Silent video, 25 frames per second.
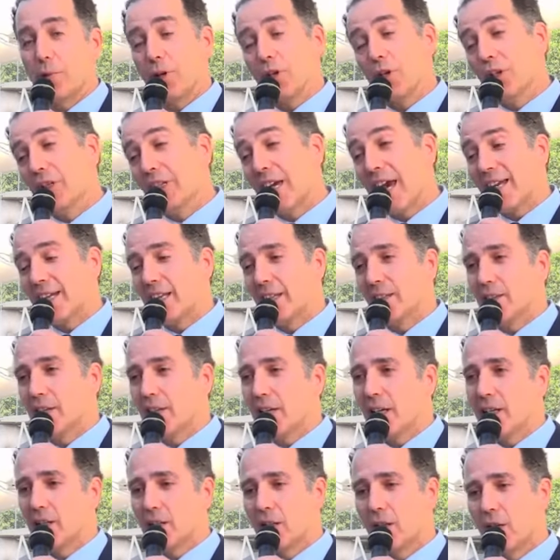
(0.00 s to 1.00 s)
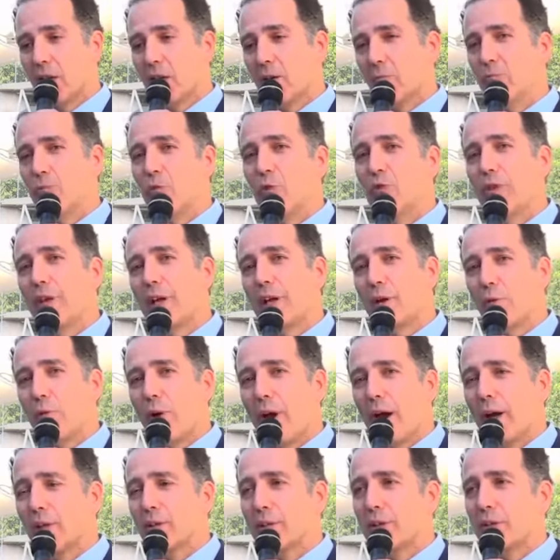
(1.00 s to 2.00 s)
But you can indeed move that
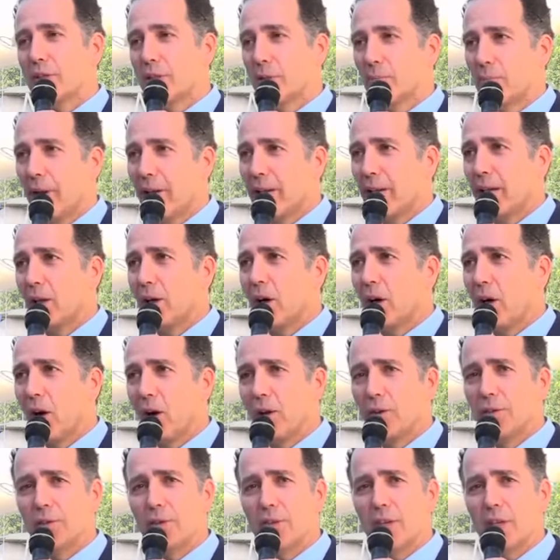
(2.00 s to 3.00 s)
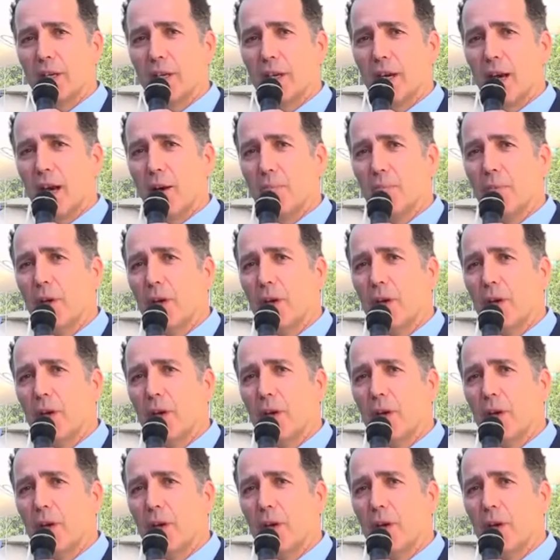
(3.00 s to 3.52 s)
around depending on the